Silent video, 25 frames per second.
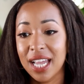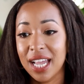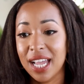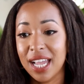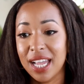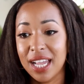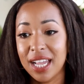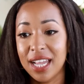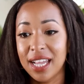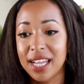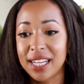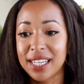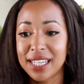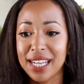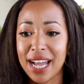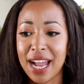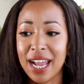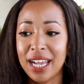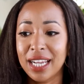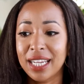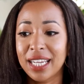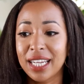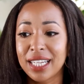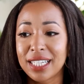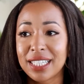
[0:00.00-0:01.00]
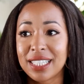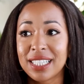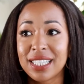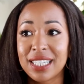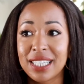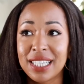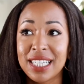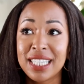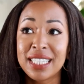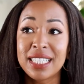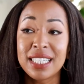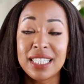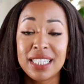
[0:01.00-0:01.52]
and I can
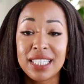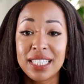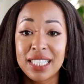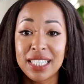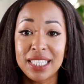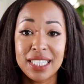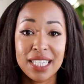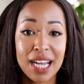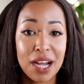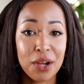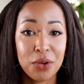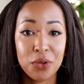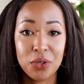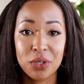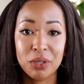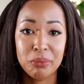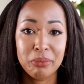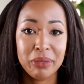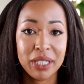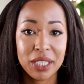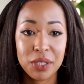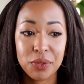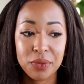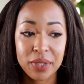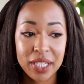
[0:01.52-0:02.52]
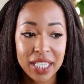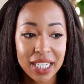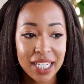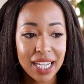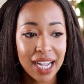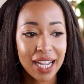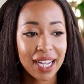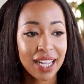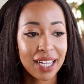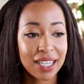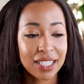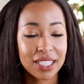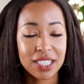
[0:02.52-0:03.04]
easily detangle midweek. I
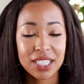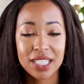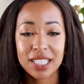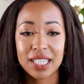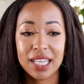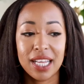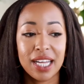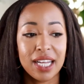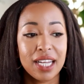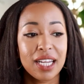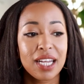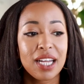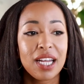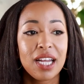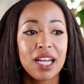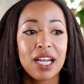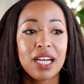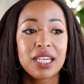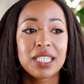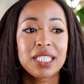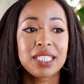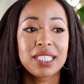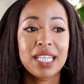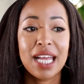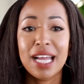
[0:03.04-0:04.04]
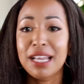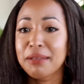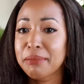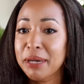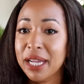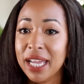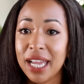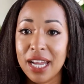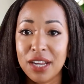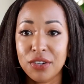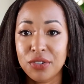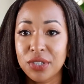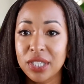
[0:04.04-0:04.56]
can just like style my
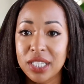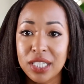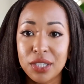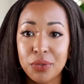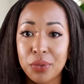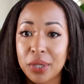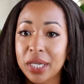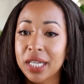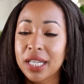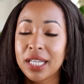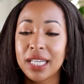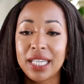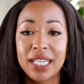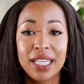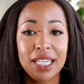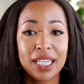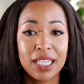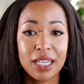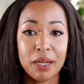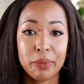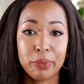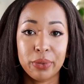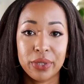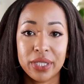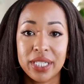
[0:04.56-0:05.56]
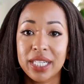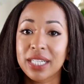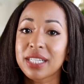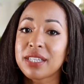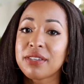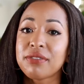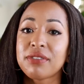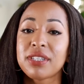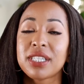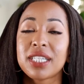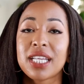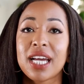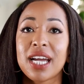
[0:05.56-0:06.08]
hair really quickly in a
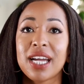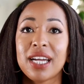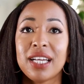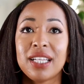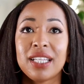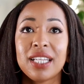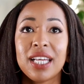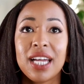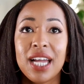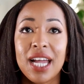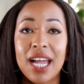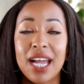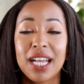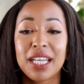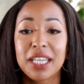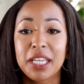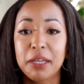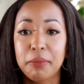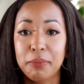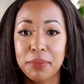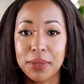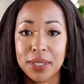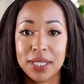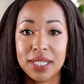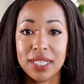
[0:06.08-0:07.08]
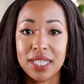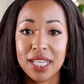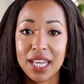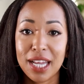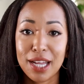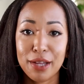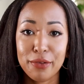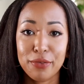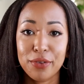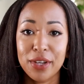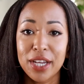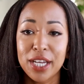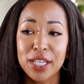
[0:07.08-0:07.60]
protective style and keep it
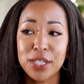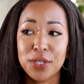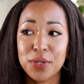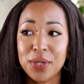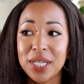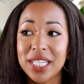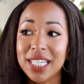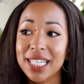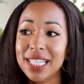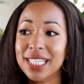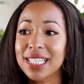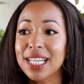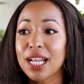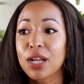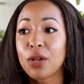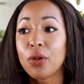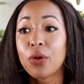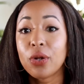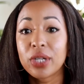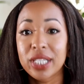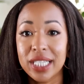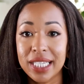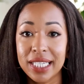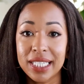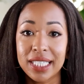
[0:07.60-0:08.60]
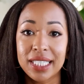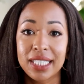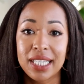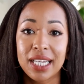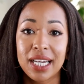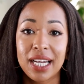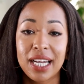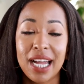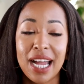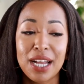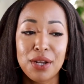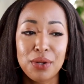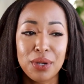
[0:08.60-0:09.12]
safe. So it's just a lot
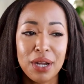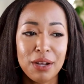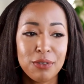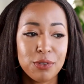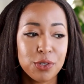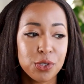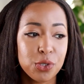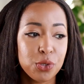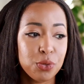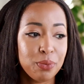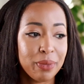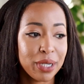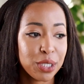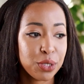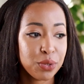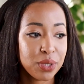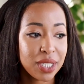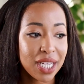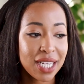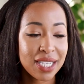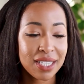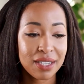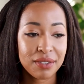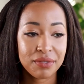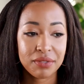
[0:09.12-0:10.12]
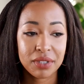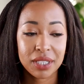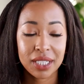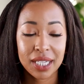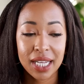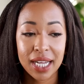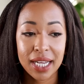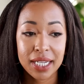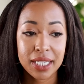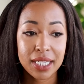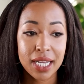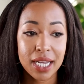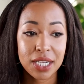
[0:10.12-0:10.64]
easier. I don't have to do matutas every
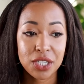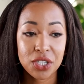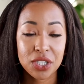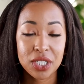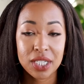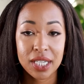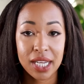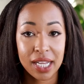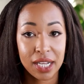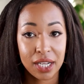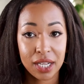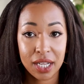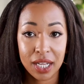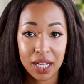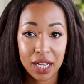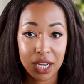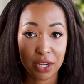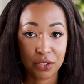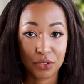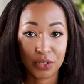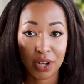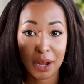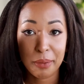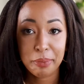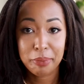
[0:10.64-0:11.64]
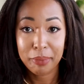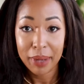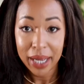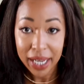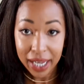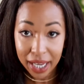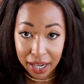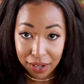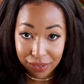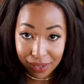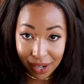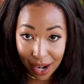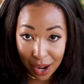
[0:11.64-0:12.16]
night. I just like wrap my
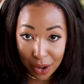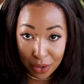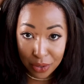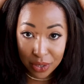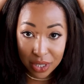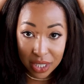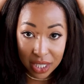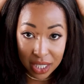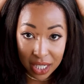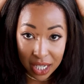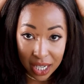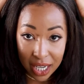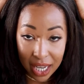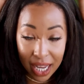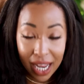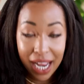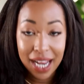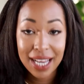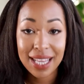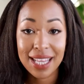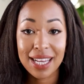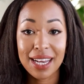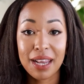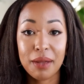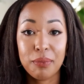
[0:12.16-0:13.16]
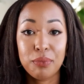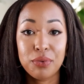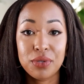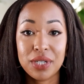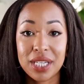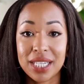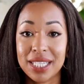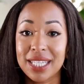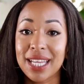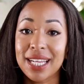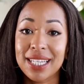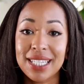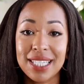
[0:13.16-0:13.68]
hair around, and then I put a
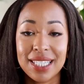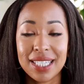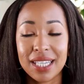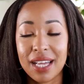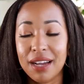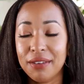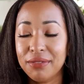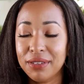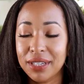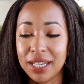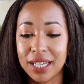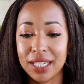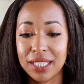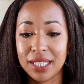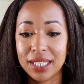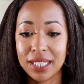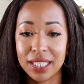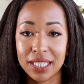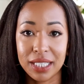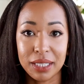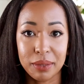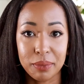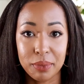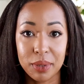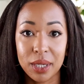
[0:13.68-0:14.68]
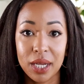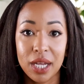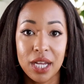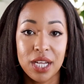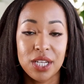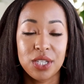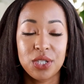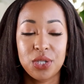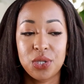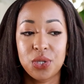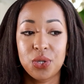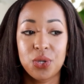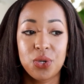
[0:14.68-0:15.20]
satin scarf and I sleep.
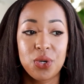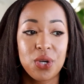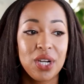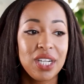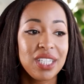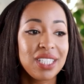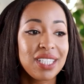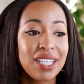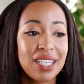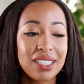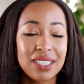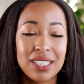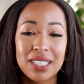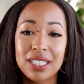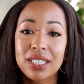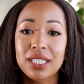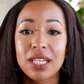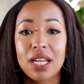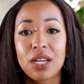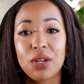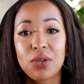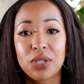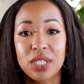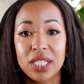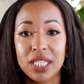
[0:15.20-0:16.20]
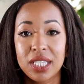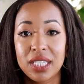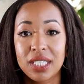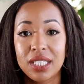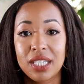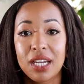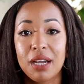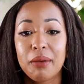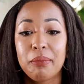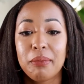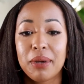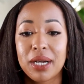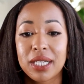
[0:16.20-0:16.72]
So it's just a lot
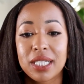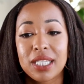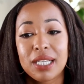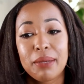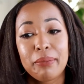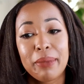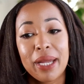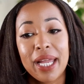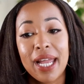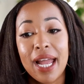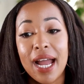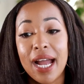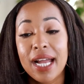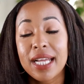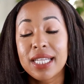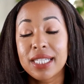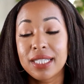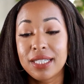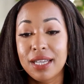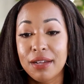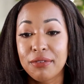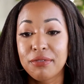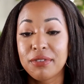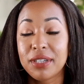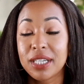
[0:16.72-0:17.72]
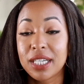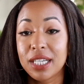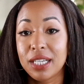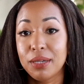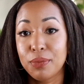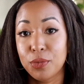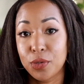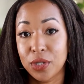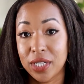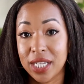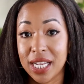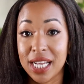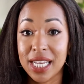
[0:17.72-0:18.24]
easier, but my hair is definitely
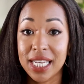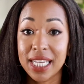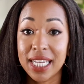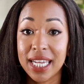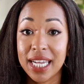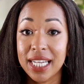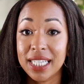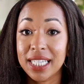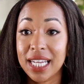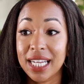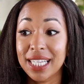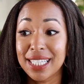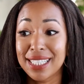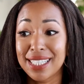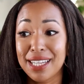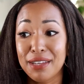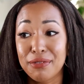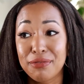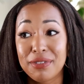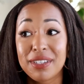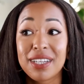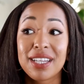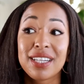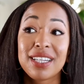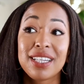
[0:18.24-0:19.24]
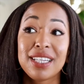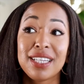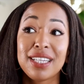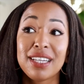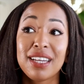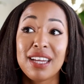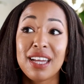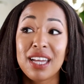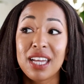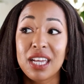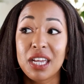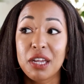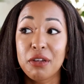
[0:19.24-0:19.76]
more delicate, and definitely
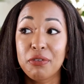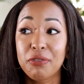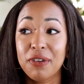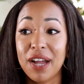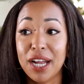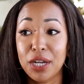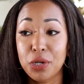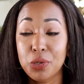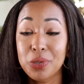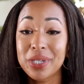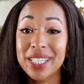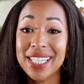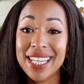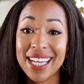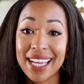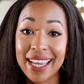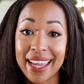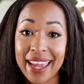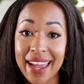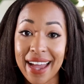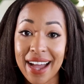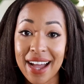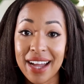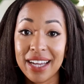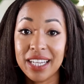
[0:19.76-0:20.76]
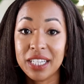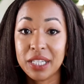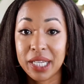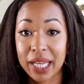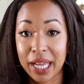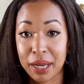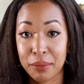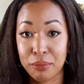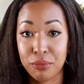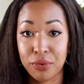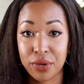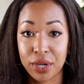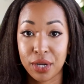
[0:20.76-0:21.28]
if I don't take care, it
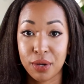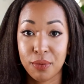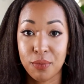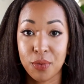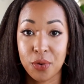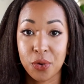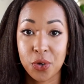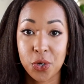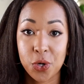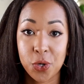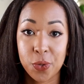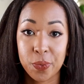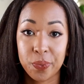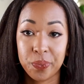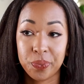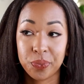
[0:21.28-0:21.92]
can break more.